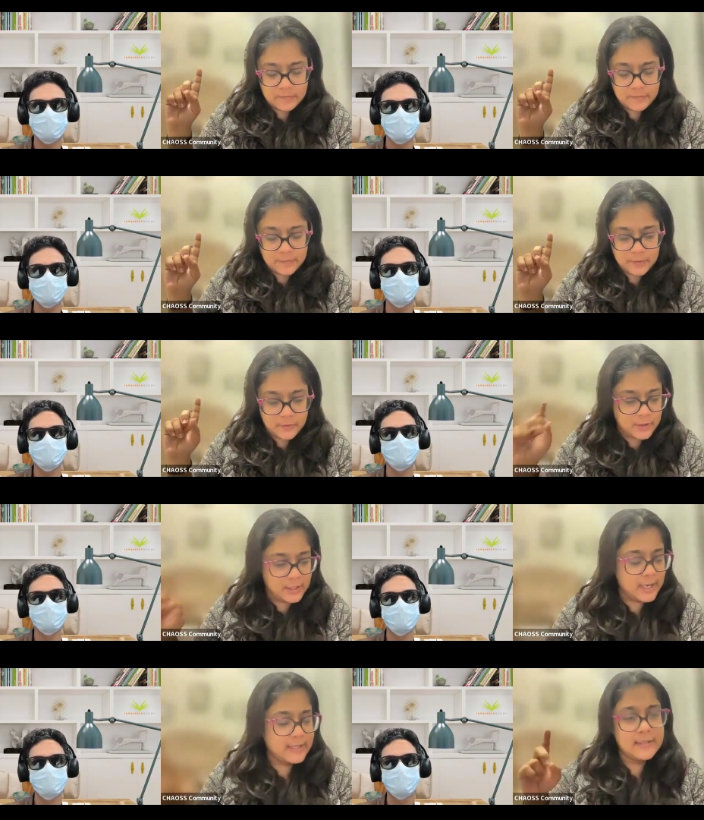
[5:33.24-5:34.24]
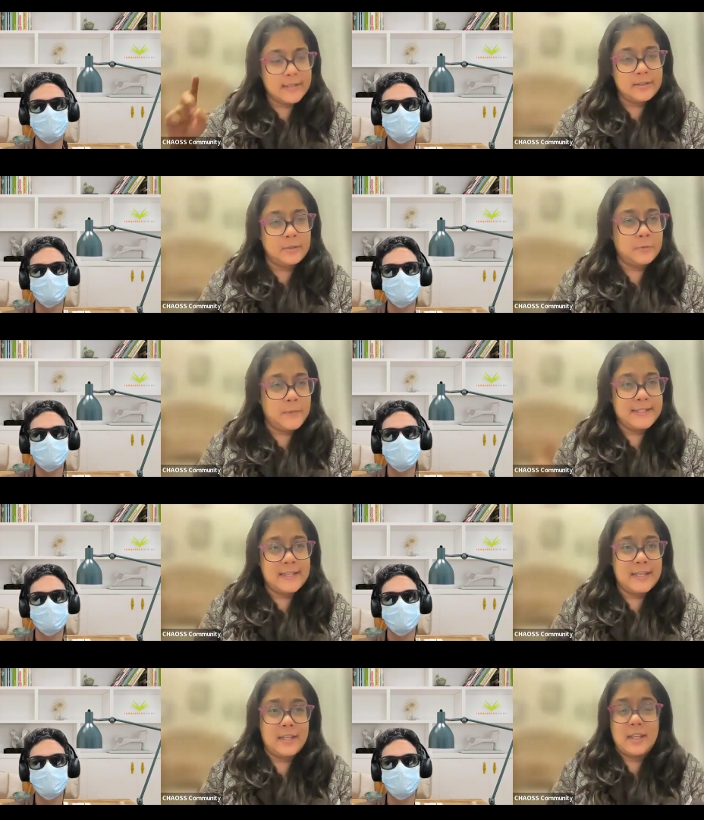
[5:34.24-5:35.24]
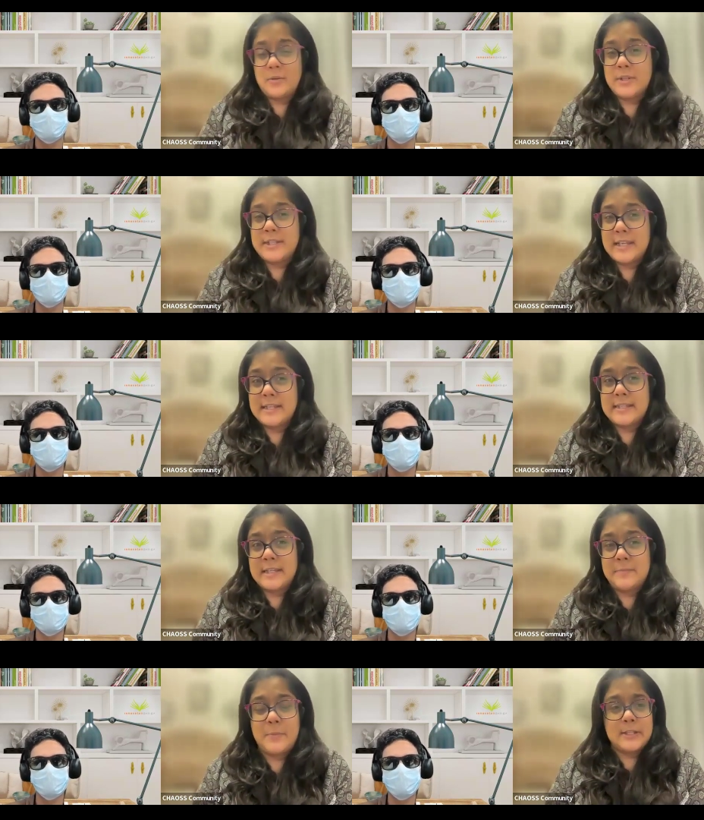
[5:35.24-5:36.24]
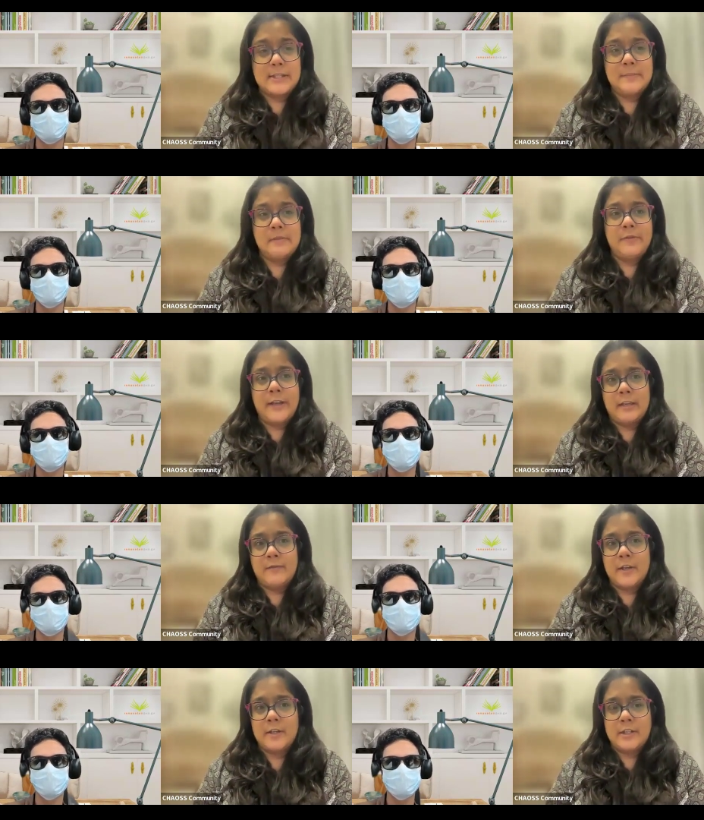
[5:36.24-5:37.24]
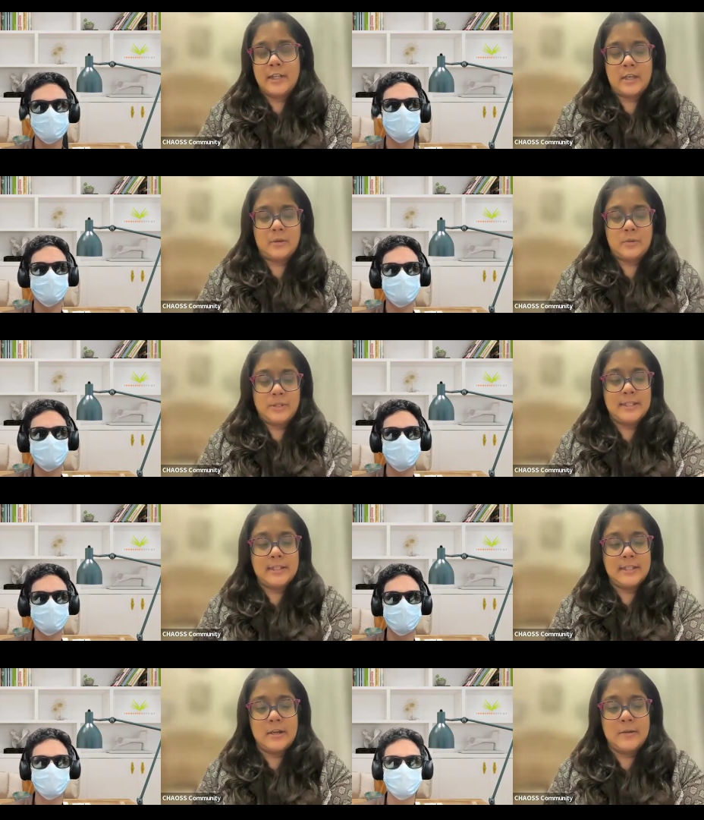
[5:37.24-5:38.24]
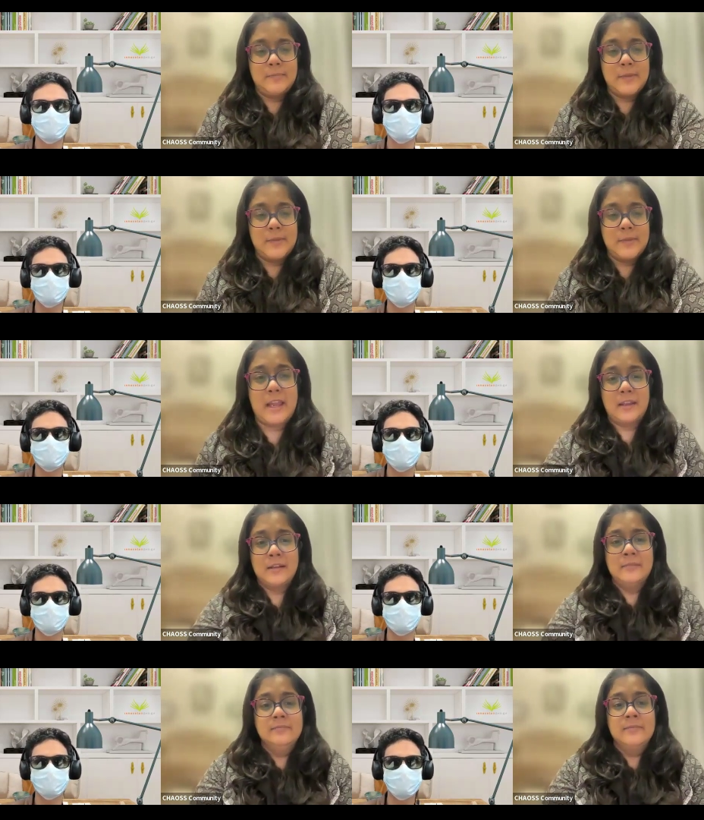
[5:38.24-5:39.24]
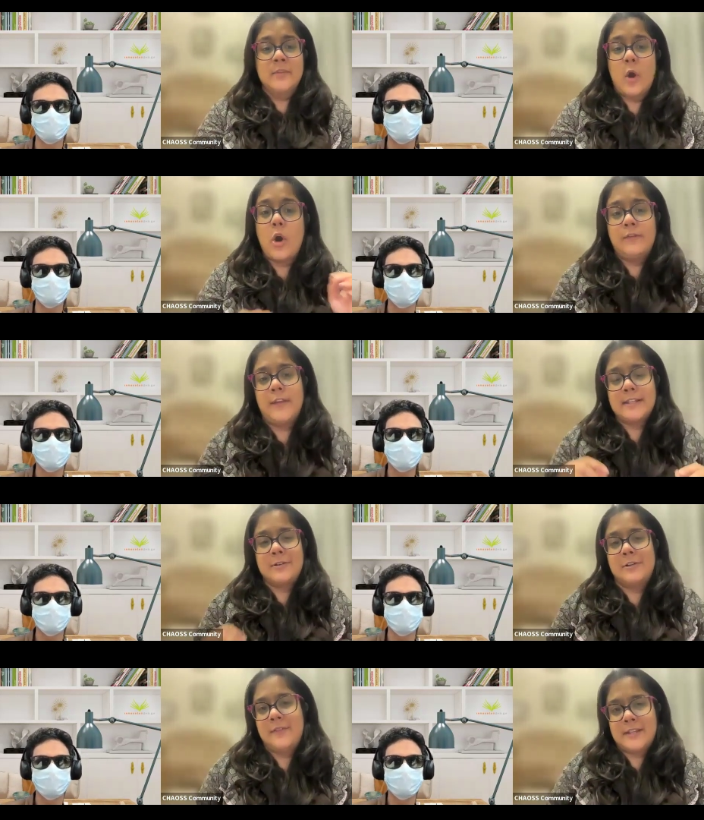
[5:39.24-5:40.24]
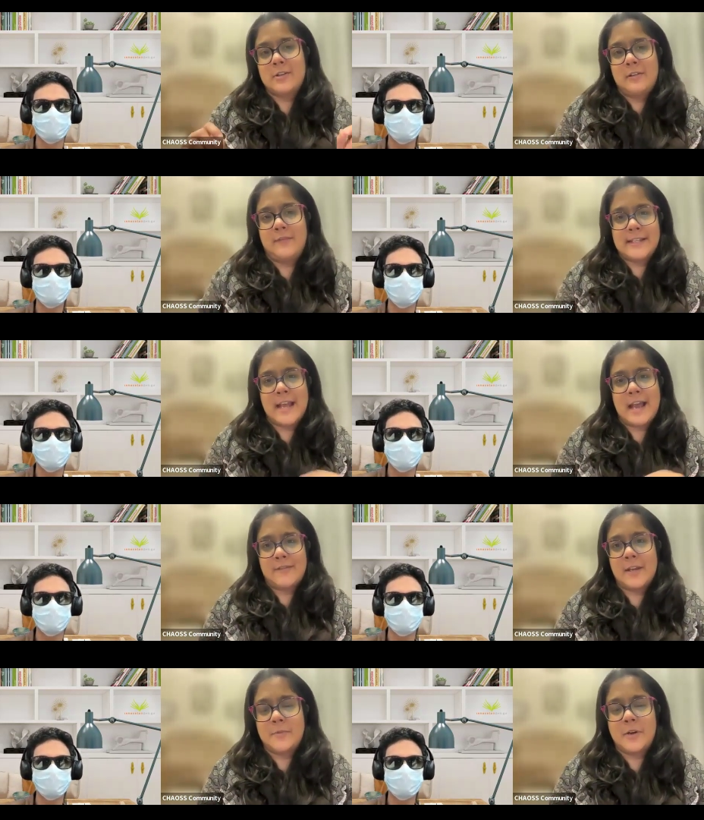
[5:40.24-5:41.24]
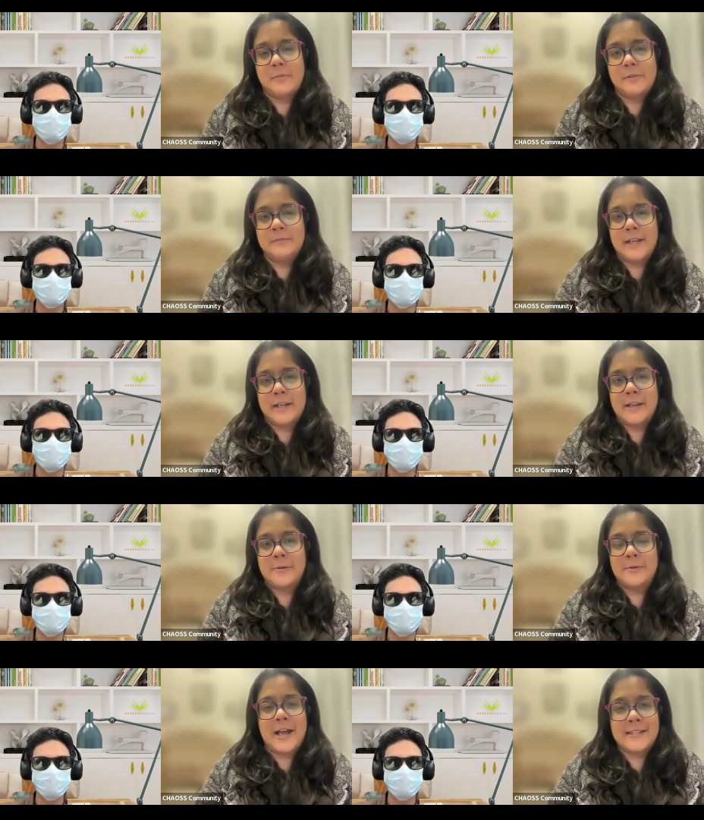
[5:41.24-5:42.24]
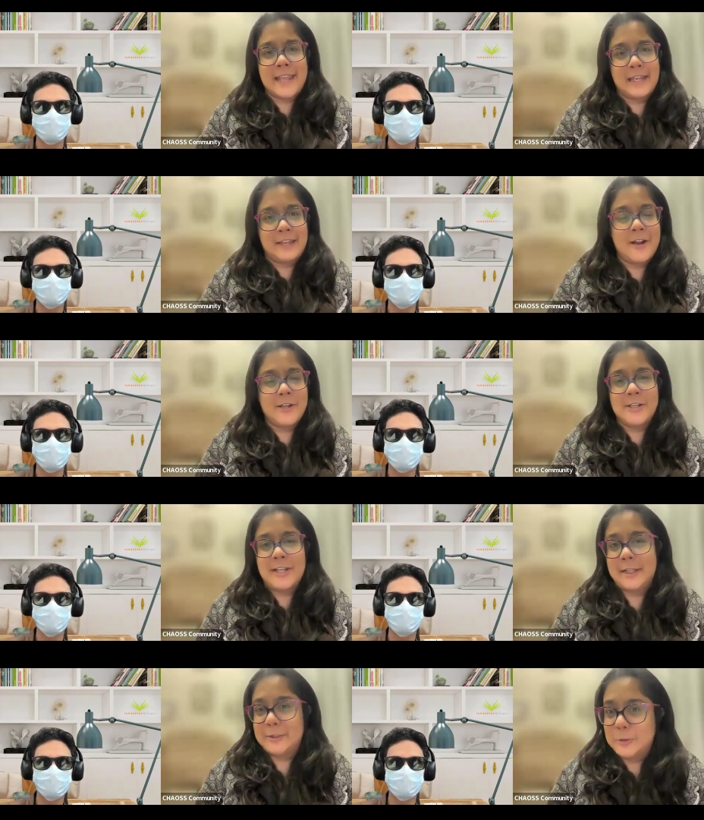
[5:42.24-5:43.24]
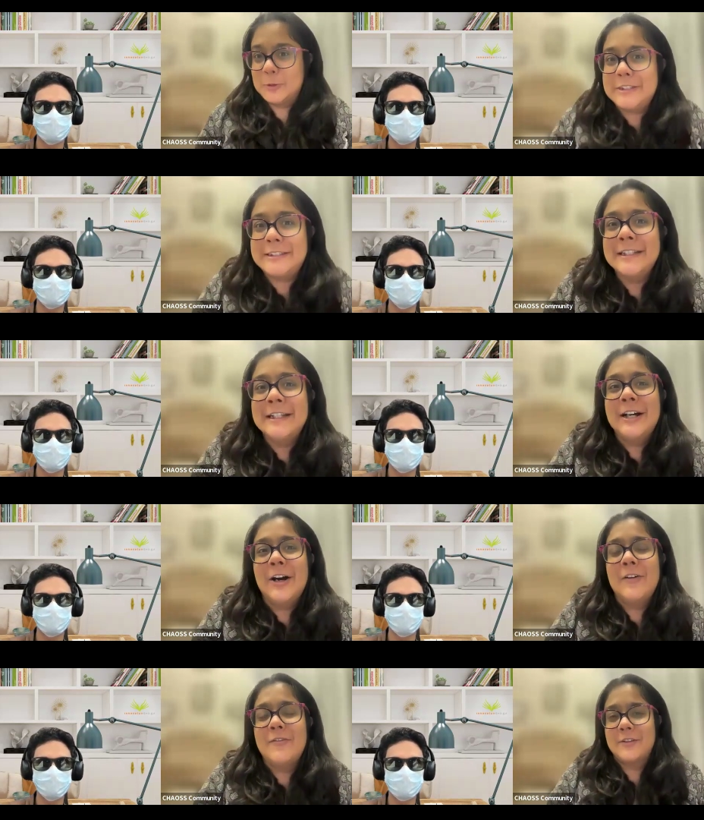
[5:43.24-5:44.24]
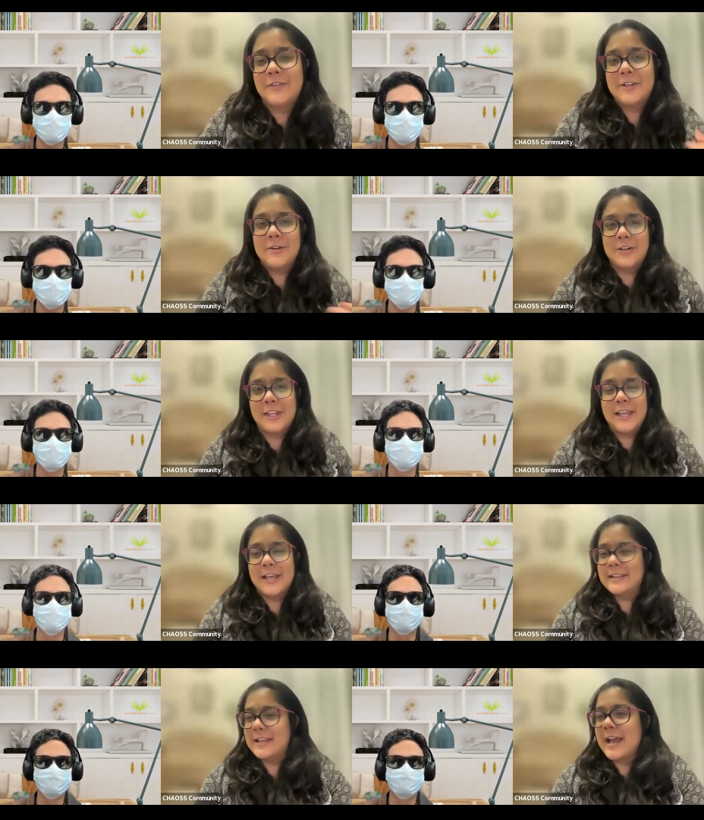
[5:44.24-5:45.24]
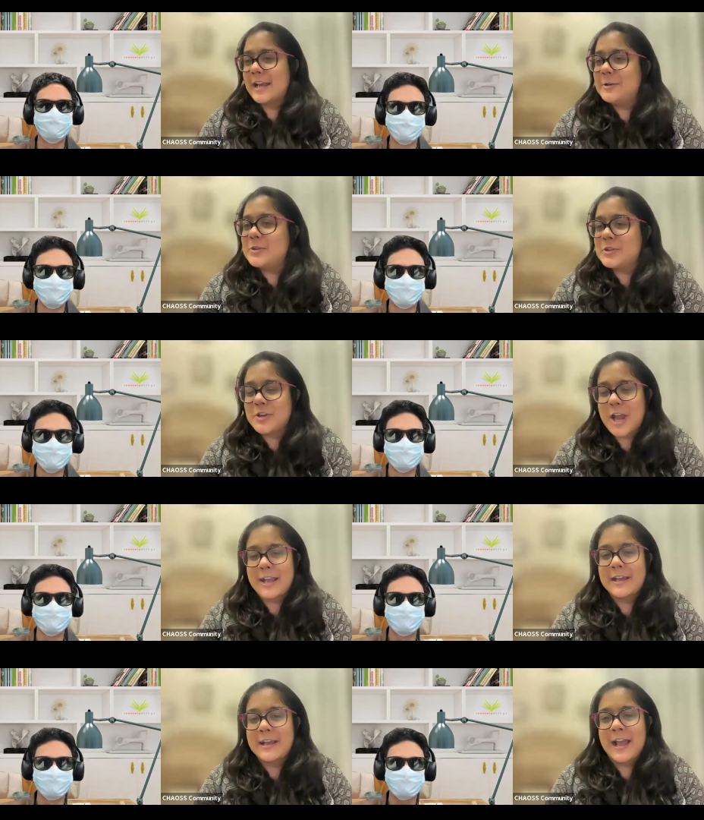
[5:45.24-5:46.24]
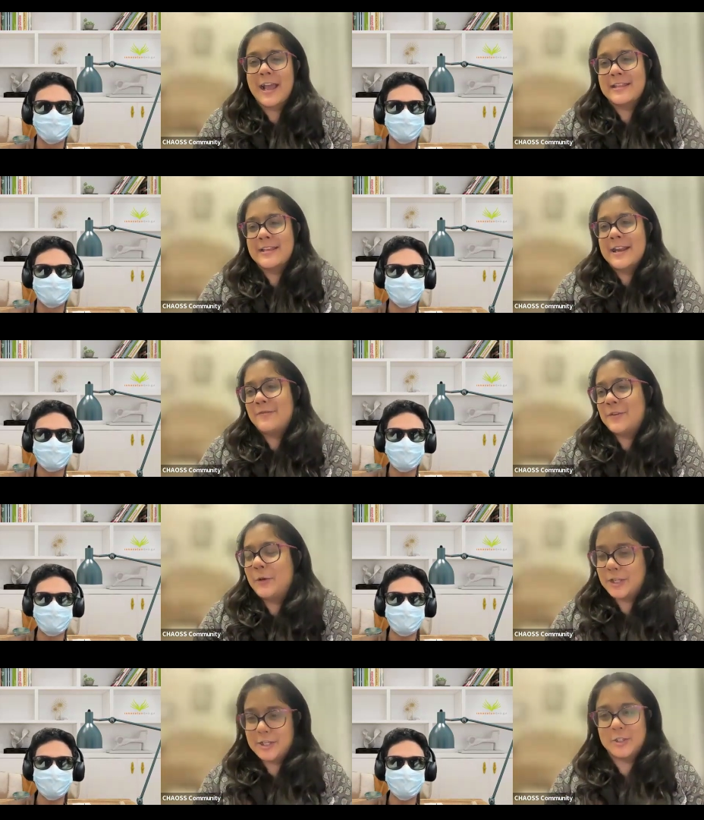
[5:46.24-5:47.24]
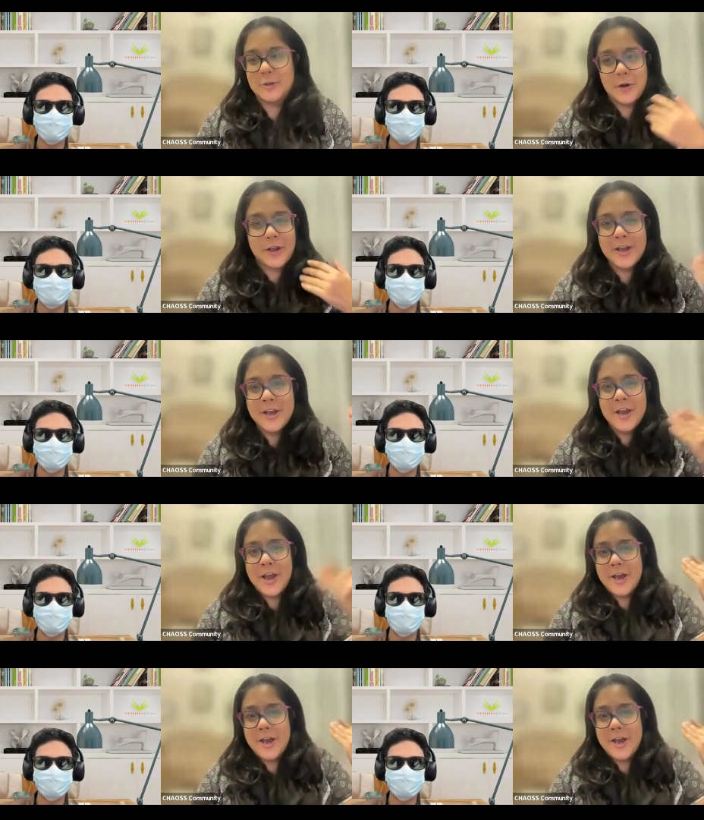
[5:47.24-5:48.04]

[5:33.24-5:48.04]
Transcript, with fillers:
Speaker 1: um, realized that nobody's taking notes. Is it possible for anyone to take notes? Um, I always, always, always have that problem that I don't ask anyone to take notes of what we're talking and then I lose track and then I have to rejog